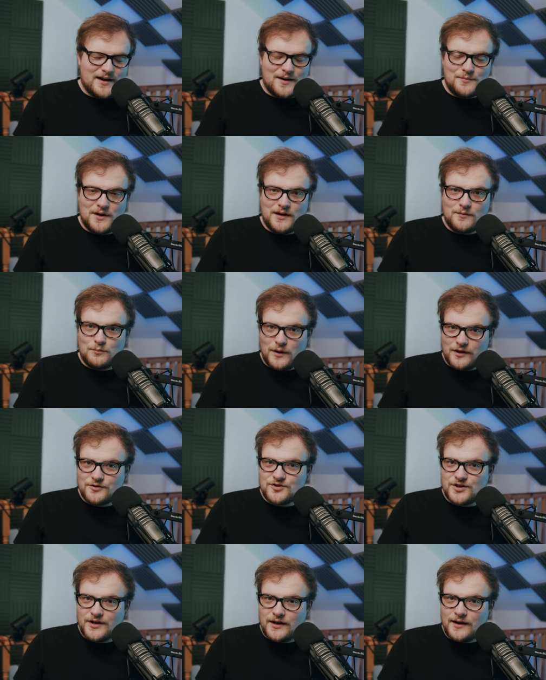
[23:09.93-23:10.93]
I mean,
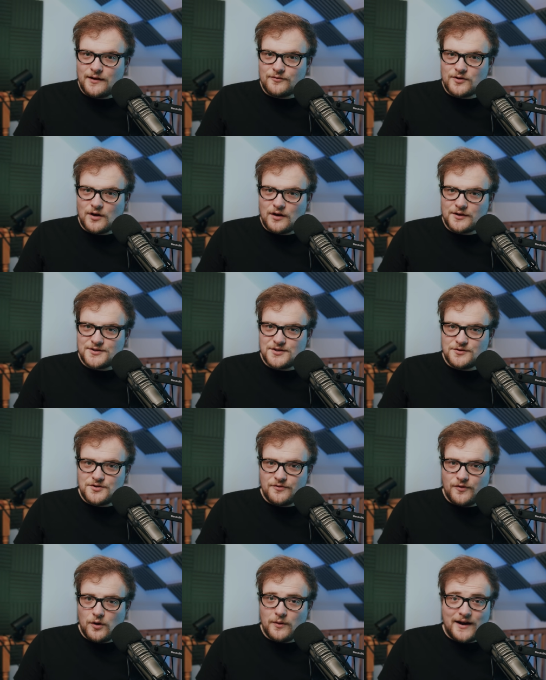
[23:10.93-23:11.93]
Bungie have got to
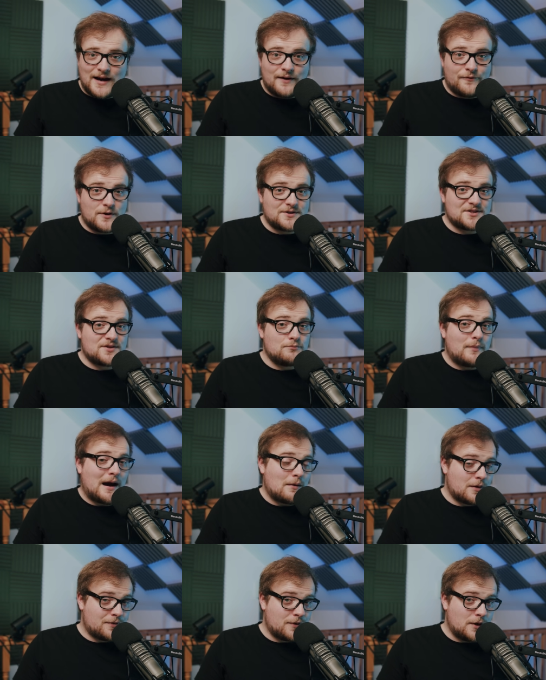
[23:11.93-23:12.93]
devote efforts to
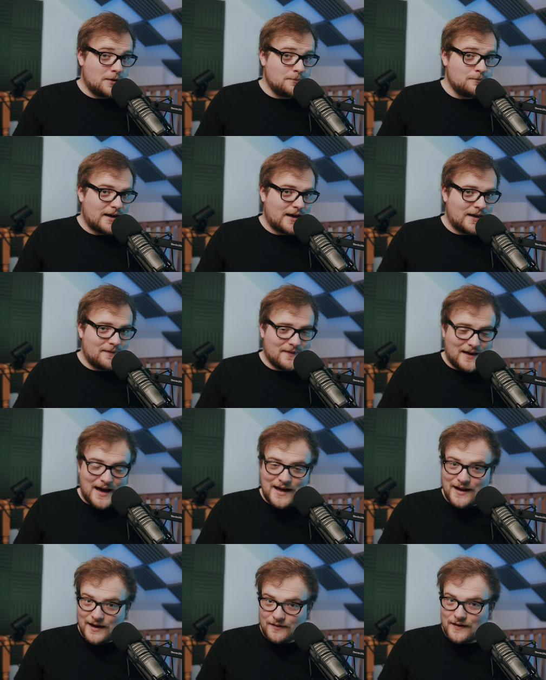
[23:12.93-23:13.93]
Marathon, and
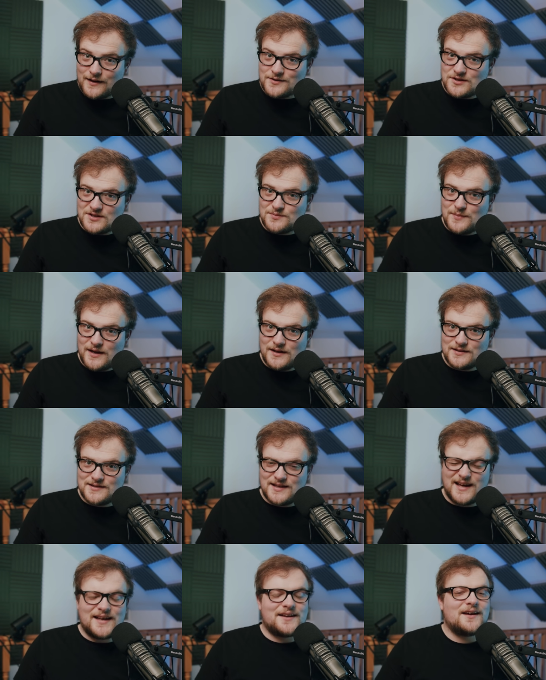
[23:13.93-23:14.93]
that, I think, just means
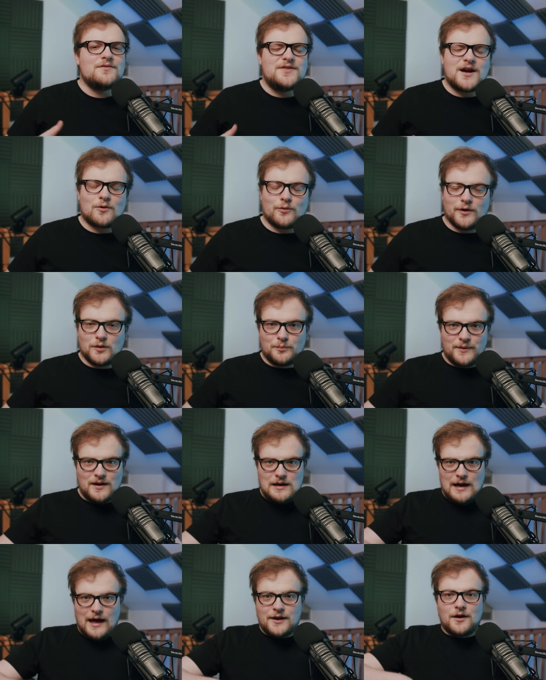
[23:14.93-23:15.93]
that there will
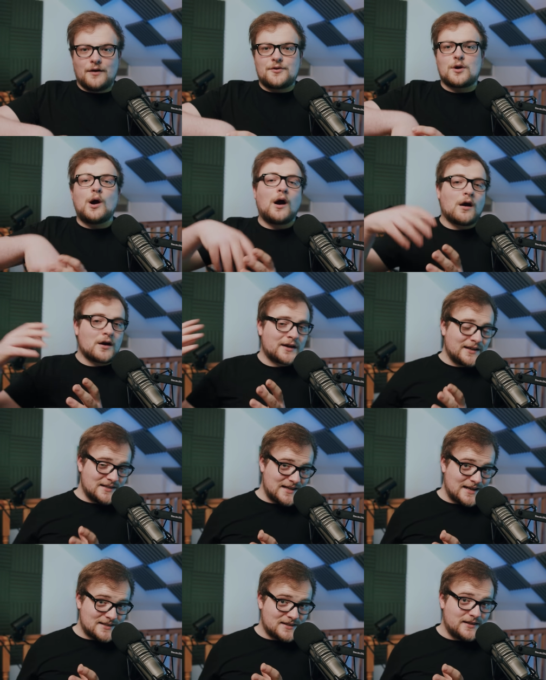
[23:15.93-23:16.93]
be another arc in
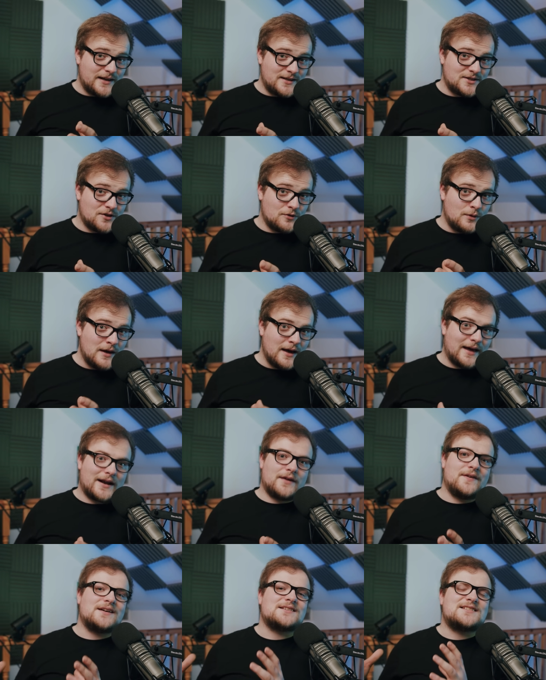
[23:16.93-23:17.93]
Destiny two, and
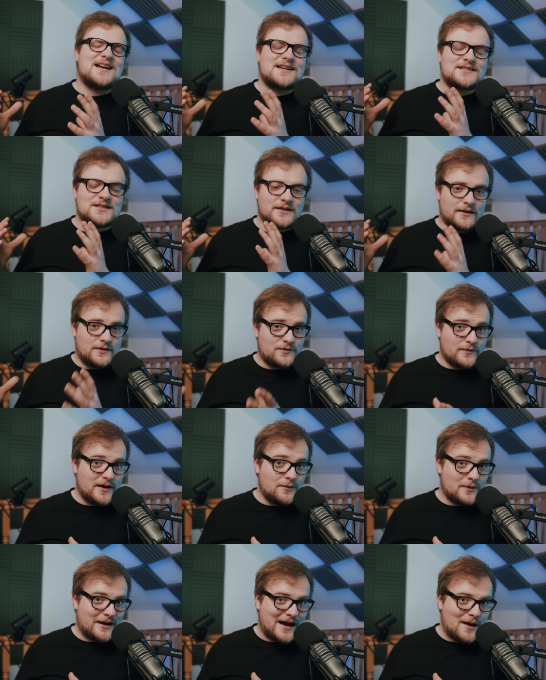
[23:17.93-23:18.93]
I think Destiny
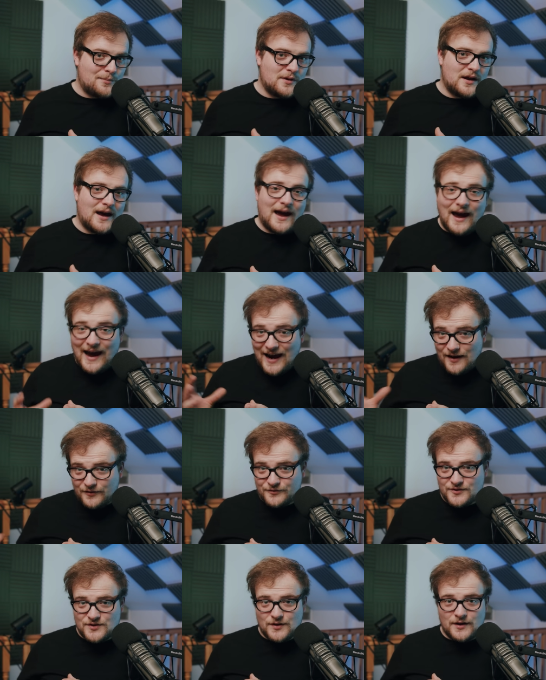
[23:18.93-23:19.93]
three would happen
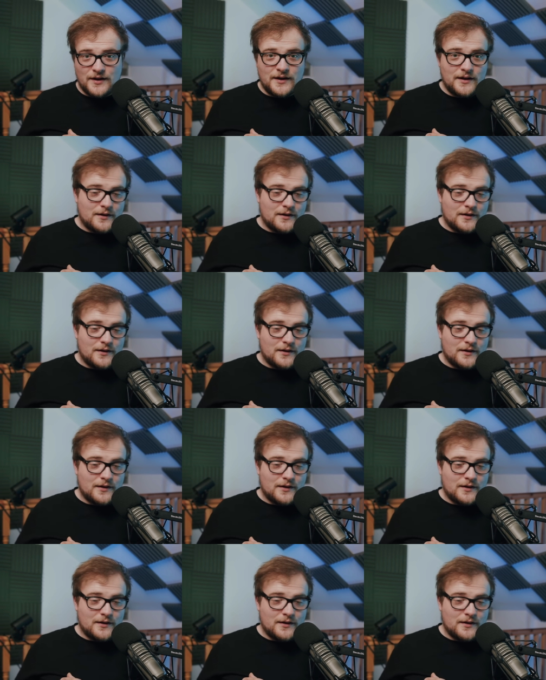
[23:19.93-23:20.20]
after